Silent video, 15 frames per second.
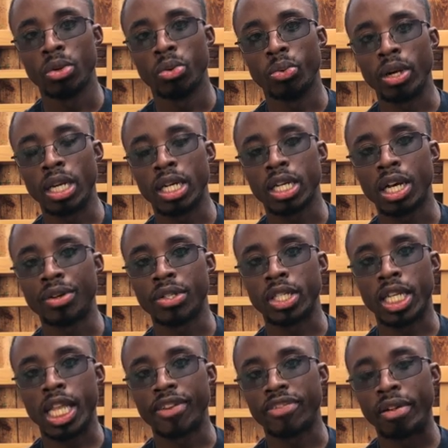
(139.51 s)
when it comes
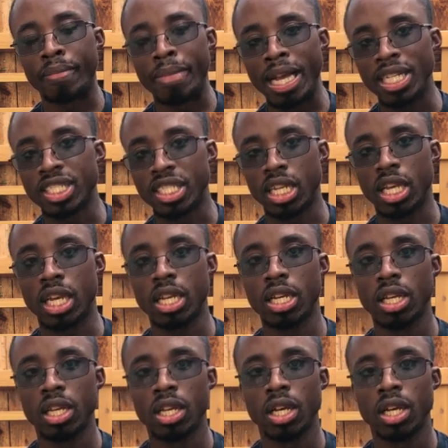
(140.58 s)
to inflammation